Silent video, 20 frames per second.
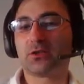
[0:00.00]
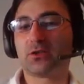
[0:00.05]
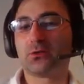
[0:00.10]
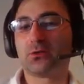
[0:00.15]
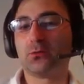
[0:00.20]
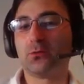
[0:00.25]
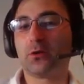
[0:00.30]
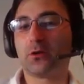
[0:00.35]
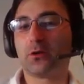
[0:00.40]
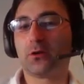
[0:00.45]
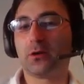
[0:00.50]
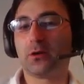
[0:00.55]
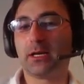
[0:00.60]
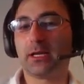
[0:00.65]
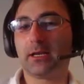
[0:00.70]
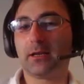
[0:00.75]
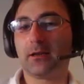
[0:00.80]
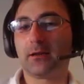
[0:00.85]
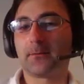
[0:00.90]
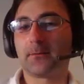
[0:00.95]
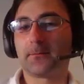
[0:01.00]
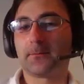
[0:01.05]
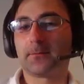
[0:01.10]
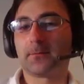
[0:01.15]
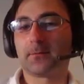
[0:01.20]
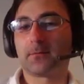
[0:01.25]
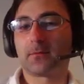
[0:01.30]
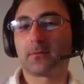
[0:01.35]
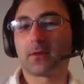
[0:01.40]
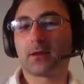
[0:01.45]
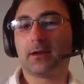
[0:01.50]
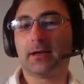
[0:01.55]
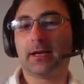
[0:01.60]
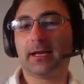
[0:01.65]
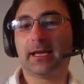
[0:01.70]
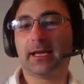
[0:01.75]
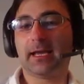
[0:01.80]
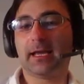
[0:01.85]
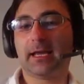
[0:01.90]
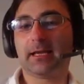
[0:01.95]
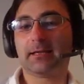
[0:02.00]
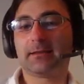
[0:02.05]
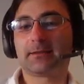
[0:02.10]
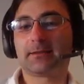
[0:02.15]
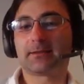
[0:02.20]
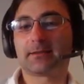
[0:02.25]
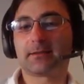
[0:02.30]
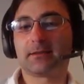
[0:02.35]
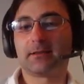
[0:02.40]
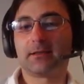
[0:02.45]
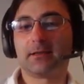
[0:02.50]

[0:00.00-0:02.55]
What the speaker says: too early, and